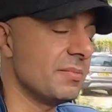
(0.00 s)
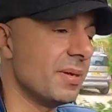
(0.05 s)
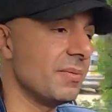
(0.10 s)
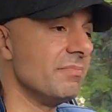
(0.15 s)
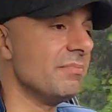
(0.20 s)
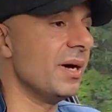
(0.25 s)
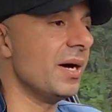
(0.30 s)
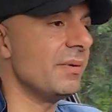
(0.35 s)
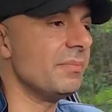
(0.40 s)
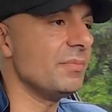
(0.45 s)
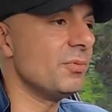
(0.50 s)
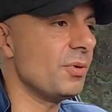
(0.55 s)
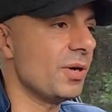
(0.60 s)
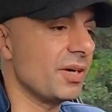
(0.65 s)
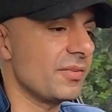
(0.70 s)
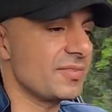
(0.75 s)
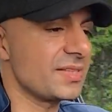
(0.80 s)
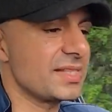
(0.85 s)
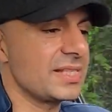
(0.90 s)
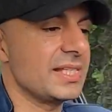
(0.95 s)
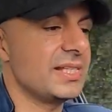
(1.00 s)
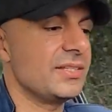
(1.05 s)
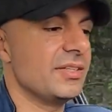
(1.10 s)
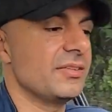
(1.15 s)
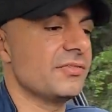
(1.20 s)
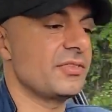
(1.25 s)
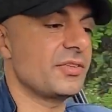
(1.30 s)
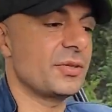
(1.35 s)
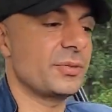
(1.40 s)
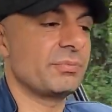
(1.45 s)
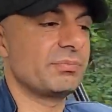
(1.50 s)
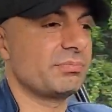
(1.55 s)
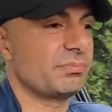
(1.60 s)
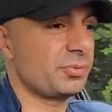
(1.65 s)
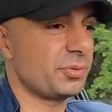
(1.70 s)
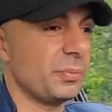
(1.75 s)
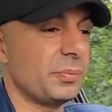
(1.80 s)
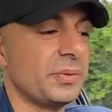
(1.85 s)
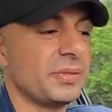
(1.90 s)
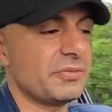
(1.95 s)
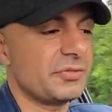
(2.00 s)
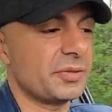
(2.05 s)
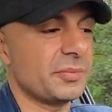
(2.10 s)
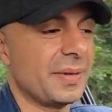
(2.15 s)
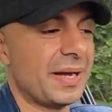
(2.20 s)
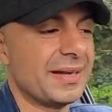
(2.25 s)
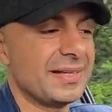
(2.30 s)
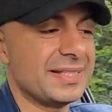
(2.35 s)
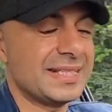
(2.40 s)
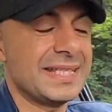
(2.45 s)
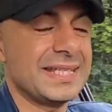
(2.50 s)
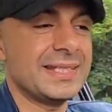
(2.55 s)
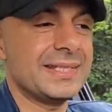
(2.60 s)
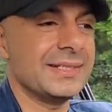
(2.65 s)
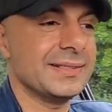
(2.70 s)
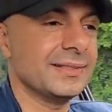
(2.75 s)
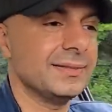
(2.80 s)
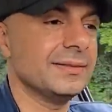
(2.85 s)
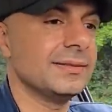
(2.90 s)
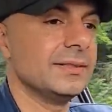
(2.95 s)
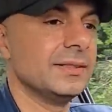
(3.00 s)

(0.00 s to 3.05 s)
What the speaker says: my mum, who I haven't seen her properly for about a year.